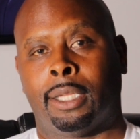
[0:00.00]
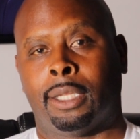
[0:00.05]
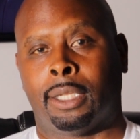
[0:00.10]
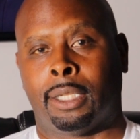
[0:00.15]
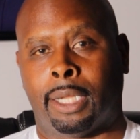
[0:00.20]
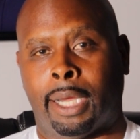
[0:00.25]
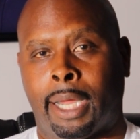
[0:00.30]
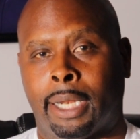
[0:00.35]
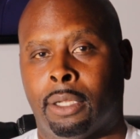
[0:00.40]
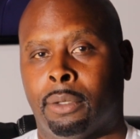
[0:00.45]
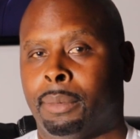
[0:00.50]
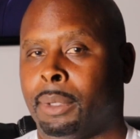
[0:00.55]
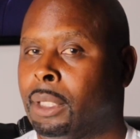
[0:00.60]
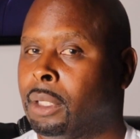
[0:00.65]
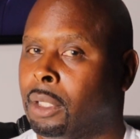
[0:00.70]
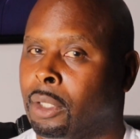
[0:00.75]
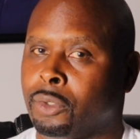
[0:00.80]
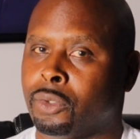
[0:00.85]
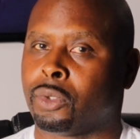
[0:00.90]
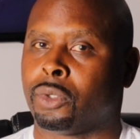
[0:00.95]
than not, it'll be
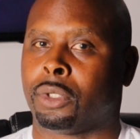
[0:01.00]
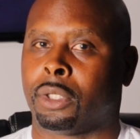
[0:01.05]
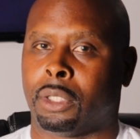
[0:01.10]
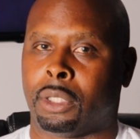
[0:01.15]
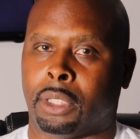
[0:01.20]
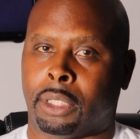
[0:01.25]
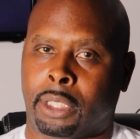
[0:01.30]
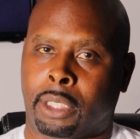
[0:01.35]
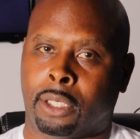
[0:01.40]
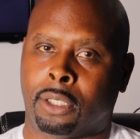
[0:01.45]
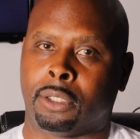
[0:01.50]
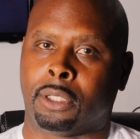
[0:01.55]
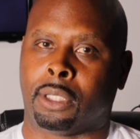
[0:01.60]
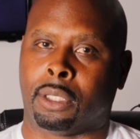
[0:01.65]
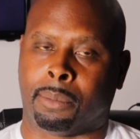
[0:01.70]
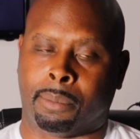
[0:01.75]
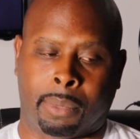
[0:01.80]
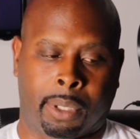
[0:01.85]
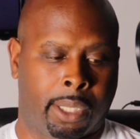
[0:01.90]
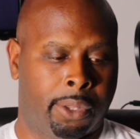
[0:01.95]
closer to the year than
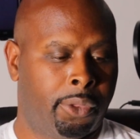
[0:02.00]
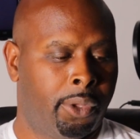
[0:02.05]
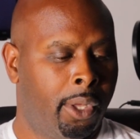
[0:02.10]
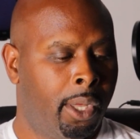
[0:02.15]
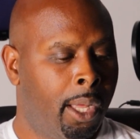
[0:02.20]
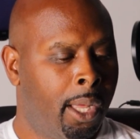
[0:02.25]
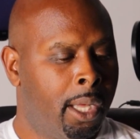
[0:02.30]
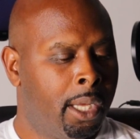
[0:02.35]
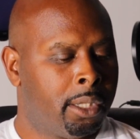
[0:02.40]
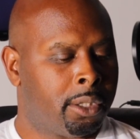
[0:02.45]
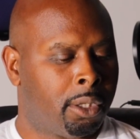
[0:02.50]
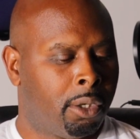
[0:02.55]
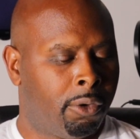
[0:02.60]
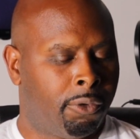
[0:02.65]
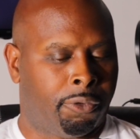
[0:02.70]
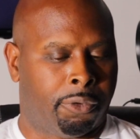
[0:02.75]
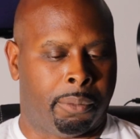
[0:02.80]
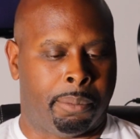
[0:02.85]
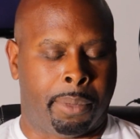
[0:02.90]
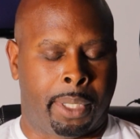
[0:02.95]
the month. So
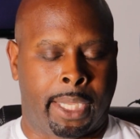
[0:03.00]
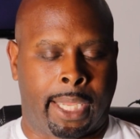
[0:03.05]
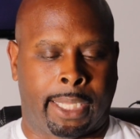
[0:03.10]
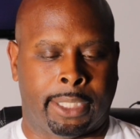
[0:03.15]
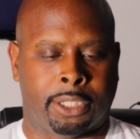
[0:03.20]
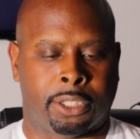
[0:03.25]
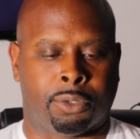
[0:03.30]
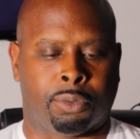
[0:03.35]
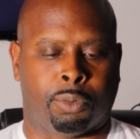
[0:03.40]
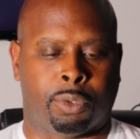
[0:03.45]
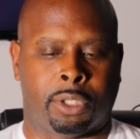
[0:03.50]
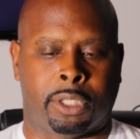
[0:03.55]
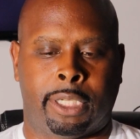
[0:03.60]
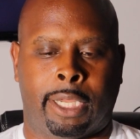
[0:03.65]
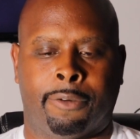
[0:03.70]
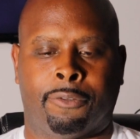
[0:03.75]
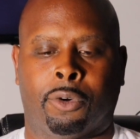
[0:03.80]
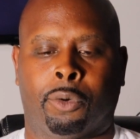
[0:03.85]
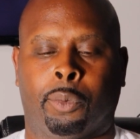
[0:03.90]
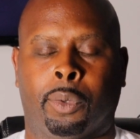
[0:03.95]
for me, I just was
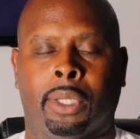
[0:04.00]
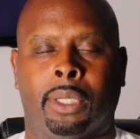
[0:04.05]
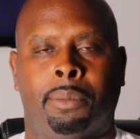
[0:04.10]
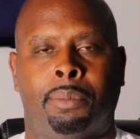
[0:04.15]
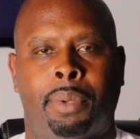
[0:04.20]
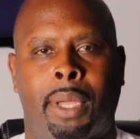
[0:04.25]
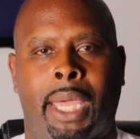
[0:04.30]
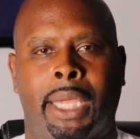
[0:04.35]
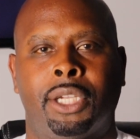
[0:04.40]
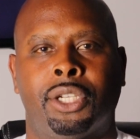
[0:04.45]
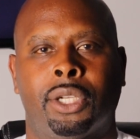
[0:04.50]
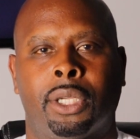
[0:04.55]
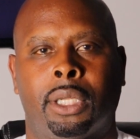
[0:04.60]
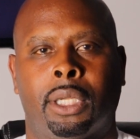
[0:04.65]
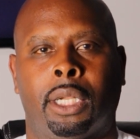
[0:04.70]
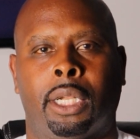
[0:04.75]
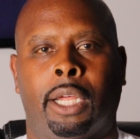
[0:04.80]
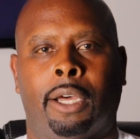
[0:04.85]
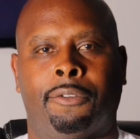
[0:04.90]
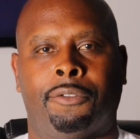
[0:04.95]
never really patient
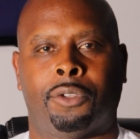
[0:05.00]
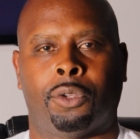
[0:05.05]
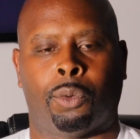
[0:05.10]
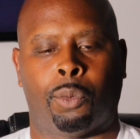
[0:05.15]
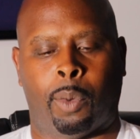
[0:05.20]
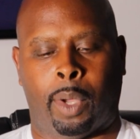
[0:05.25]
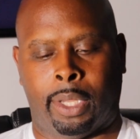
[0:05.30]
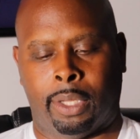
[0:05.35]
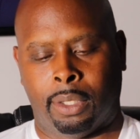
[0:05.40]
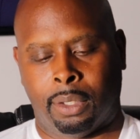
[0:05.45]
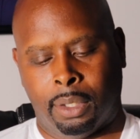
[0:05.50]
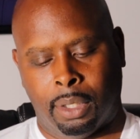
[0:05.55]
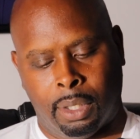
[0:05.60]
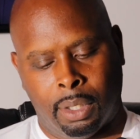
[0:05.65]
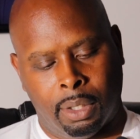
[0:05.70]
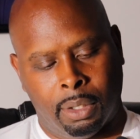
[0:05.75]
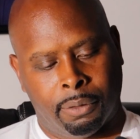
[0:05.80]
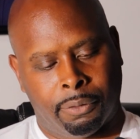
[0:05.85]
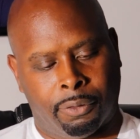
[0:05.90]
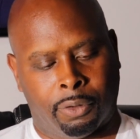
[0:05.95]
enough to wait
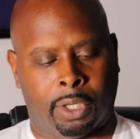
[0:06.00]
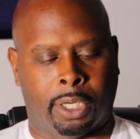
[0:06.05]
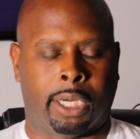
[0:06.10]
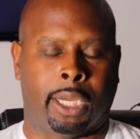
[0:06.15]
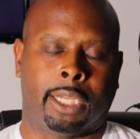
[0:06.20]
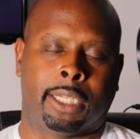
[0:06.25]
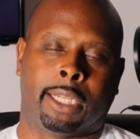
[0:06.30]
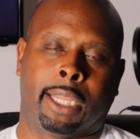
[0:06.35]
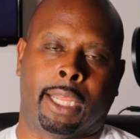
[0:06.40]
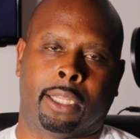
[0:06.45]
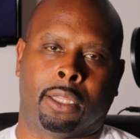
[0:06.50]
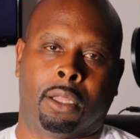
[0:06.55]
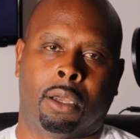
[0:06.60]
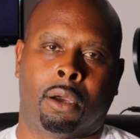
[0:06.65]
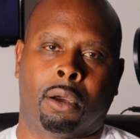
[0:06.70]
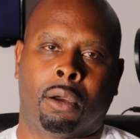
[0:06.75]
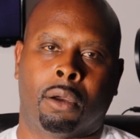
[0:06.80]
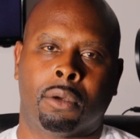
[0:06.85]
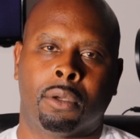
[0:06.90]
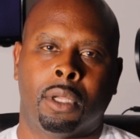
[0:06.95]
for a gun that
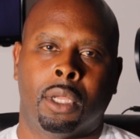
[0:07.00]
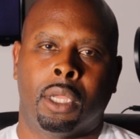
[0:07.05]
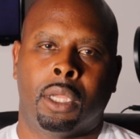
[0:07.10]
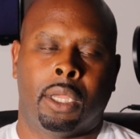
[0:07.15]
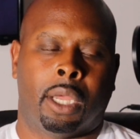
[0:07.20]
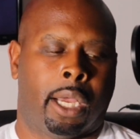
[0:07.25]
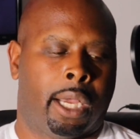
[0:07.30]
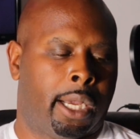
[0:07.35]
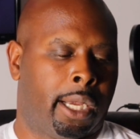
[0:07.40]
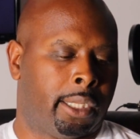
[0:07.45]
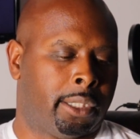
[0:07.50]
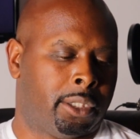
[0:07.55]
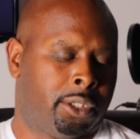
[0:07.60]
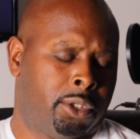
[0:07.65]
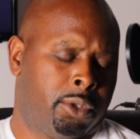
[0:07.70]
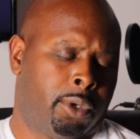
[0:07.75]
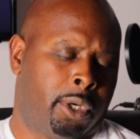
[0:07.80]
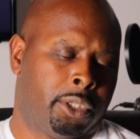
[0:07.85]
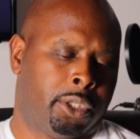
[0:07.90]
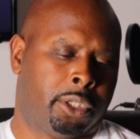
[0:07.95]
long. The
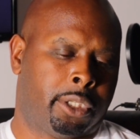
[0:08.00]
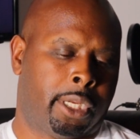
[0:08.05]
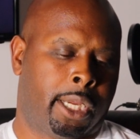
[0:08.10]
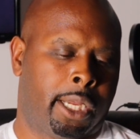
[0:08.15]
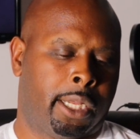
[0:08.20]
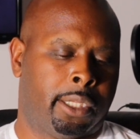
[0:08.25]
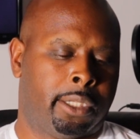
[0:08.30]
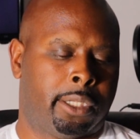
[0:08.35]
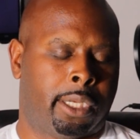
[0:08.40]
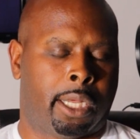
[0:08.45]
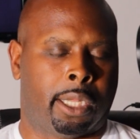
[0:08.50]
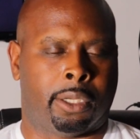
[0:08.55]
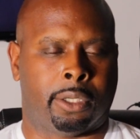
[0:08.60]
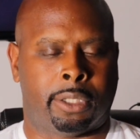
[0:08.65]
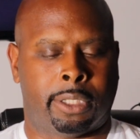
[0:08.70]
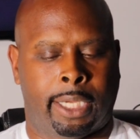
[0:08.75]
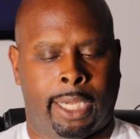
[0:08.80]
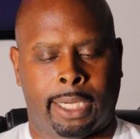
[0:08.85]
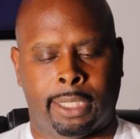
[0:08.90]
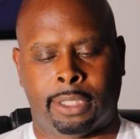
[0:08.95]
$200
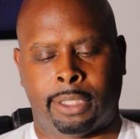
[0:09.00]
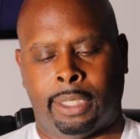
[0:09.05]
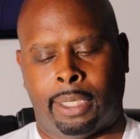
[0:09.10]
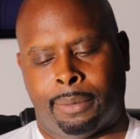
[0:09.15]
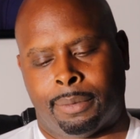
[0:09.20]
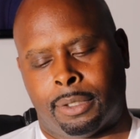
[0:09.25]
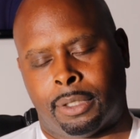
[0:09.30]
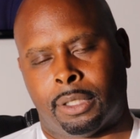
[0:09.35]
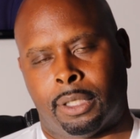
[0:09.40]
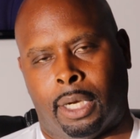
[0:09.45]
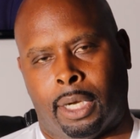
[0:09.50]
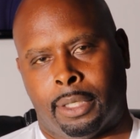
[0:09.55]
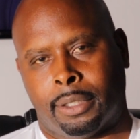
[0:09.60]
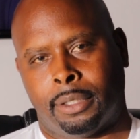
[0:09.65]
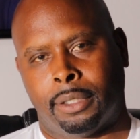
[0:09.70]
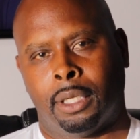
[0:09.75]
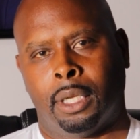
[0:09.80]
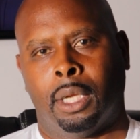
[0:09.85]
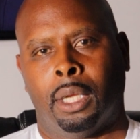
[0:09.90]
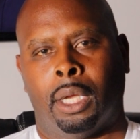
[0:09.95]
tax stamp
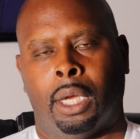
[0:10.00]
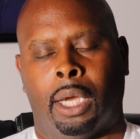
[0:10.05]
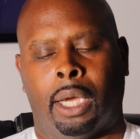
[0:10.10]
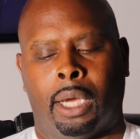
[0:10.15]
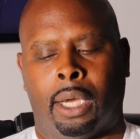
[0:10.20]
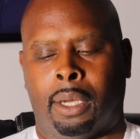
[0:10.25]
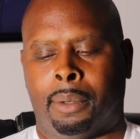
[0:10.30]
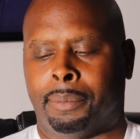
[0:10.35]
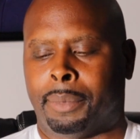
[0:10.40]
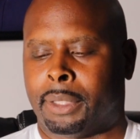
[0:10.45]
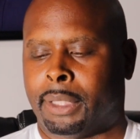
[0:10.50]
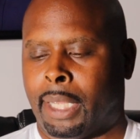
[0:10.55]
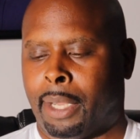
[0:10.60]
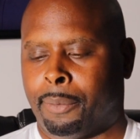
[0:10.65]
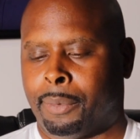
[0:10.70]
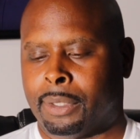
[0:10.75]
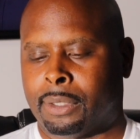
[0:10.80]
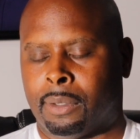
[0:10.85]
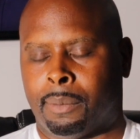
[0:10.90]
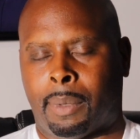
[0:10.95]
sucks, but that
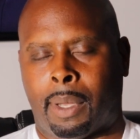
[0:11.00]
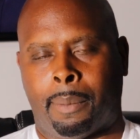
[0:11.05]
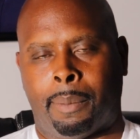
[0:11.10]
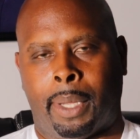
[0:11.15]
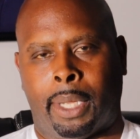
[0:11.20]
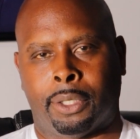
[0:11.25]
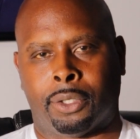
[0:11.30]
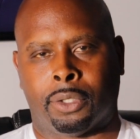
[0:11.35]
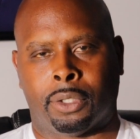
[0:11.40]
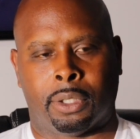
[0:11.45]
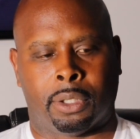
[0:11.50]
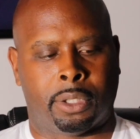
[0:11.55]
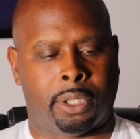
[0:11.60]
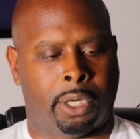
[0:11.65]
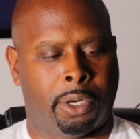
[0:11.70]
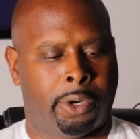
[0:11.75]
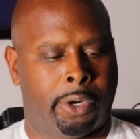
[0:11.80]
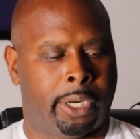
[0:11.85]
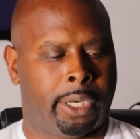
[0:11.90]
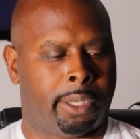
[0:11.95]
wasn't my major
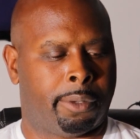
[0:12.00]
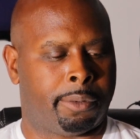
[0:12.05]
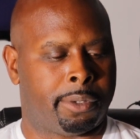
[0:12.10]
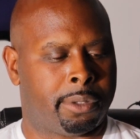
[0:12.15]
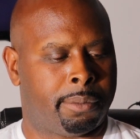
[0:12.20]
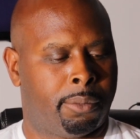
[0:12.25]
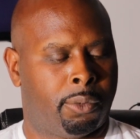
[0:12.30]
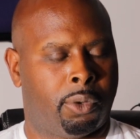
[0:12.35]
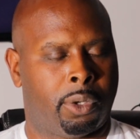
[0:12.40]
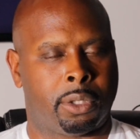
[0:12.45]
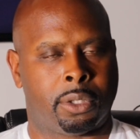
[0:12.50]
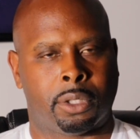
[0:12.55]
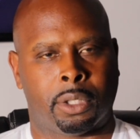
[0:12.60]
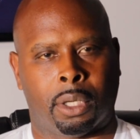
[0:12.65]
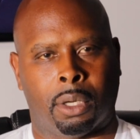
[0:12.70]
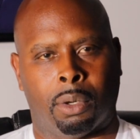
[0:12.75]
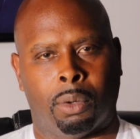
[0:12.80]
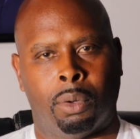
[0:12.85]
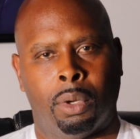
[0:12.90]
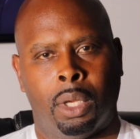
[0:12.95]
deterrent. It was more
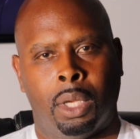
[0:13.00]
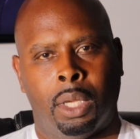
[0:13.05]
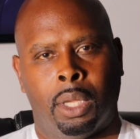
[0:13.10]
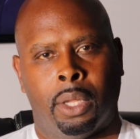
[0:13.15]
so,